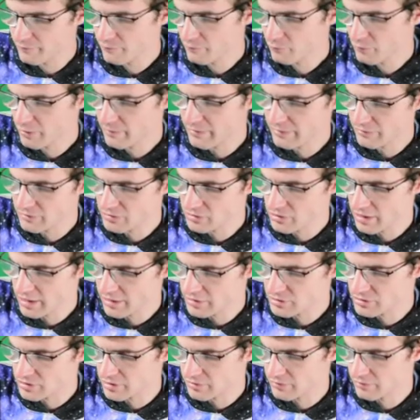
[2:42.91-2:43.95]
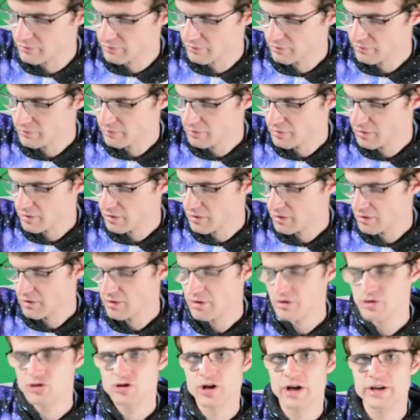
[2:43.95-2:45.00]
what about the direction?
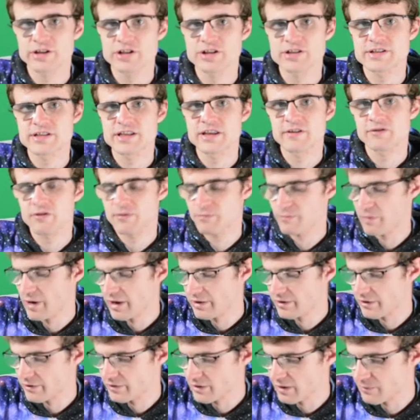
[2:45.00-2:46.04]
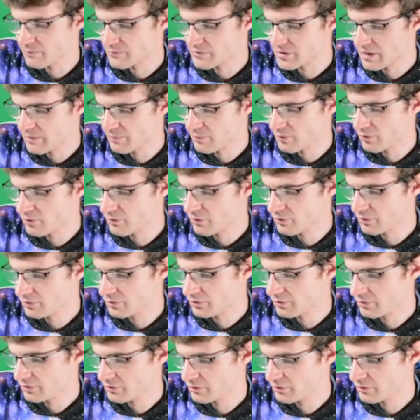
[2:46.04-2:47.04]
Direction's given by the thumbs up rule.